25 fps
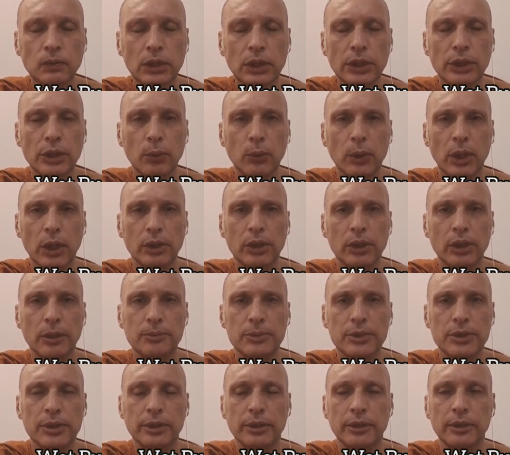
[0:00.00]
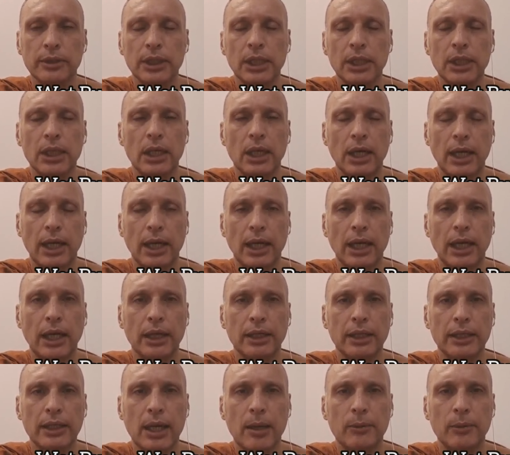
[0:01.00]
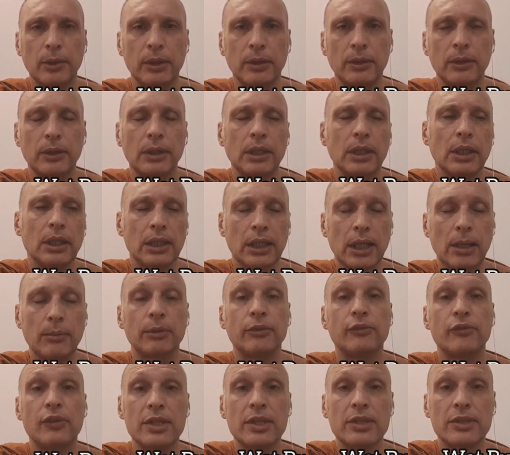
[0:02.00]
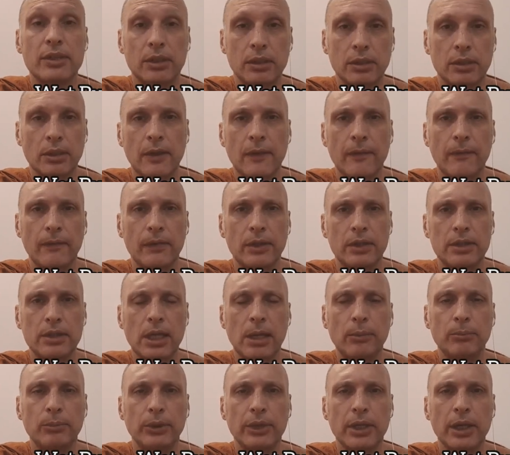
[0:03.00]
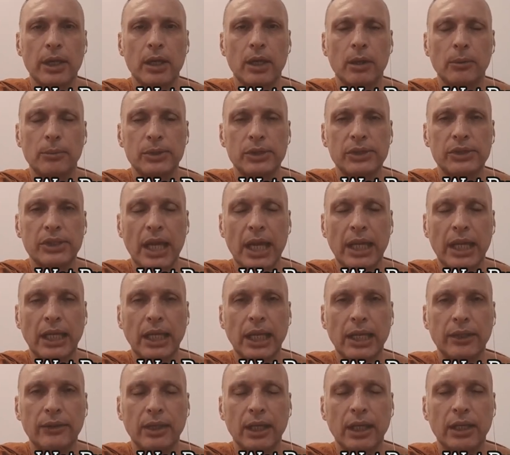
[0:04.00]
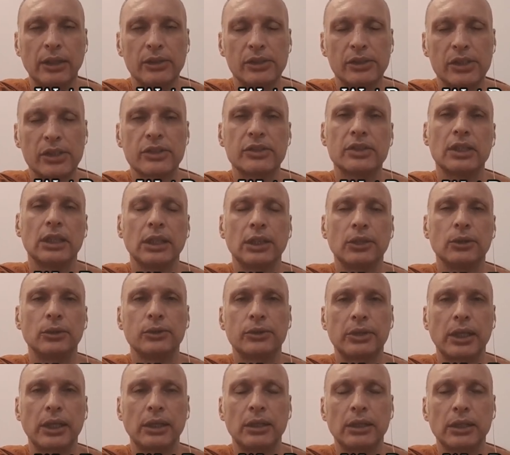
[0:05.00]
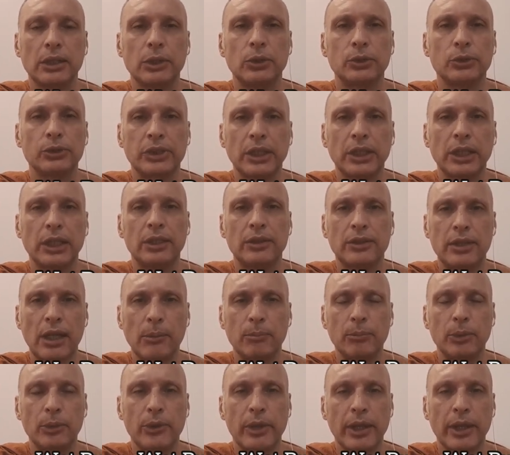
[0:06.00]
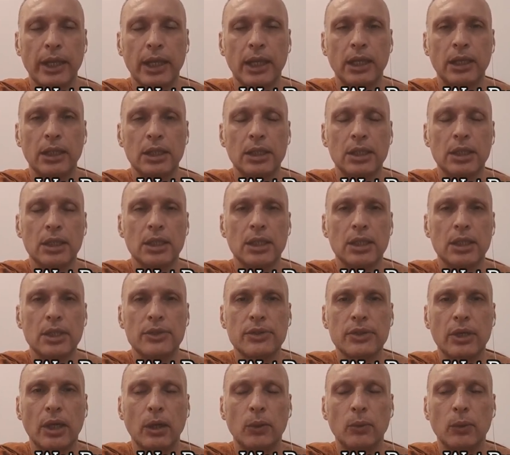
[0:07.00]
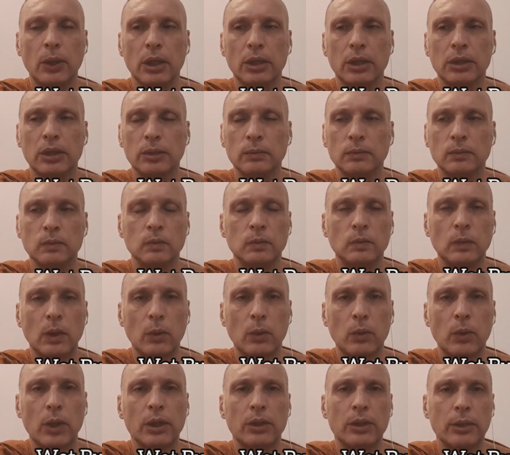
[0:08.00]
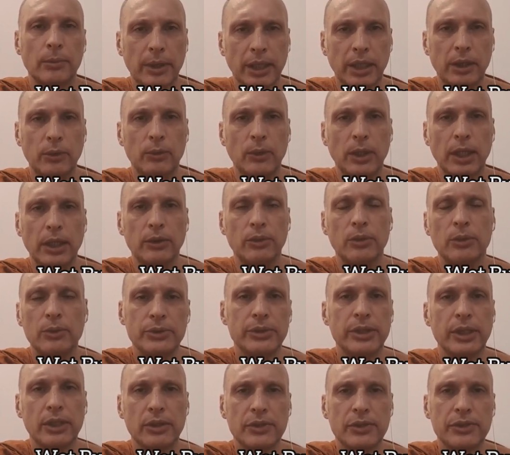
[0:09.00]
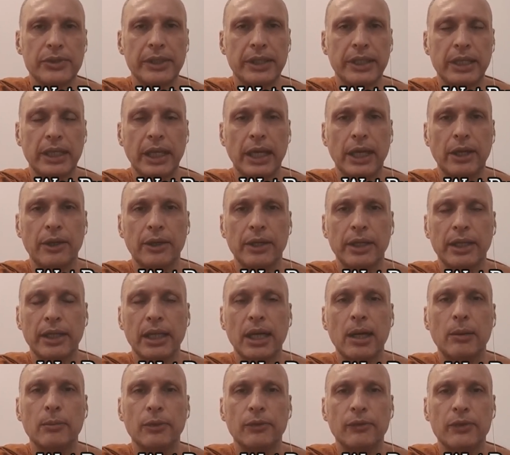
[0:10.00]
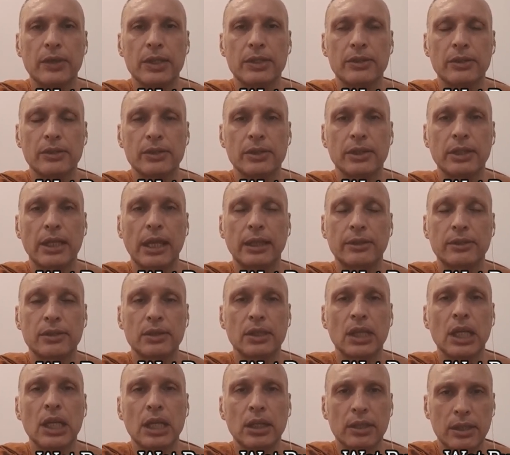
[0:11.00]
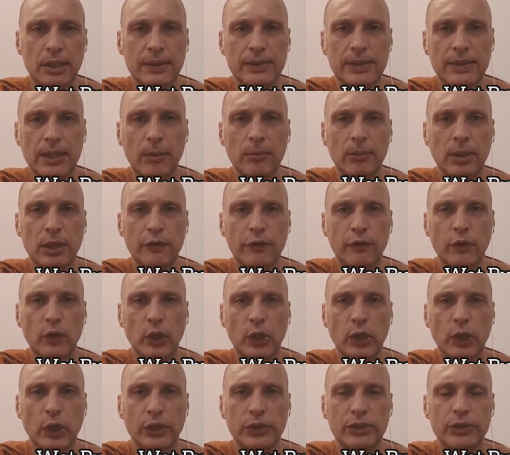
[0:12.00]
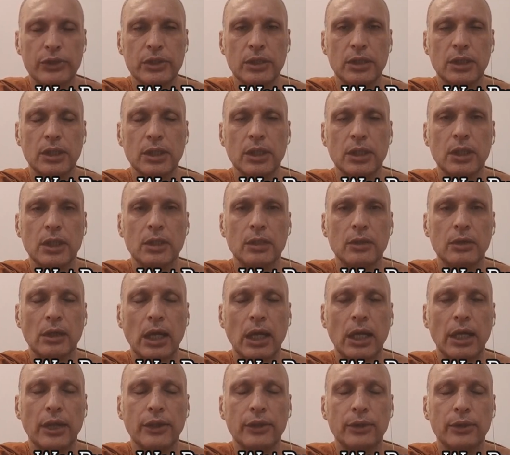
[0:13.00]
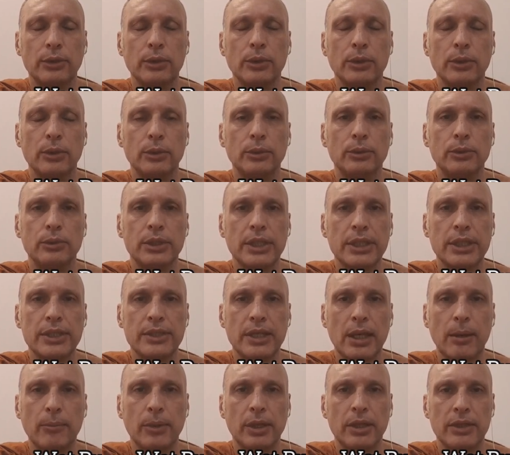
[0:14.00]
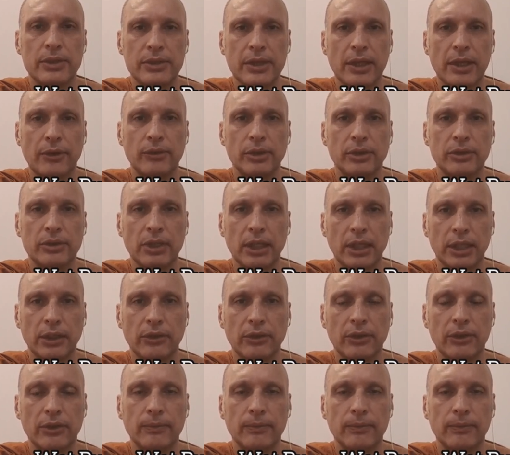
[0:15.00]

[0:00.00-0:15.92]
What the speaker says: You're welcome to come and visit the temple that I'll be staying at there. It's just a little city temple there. So I welcome anyone who's in the Sydney area to come and visit. So that's December the 1st through December the 17th.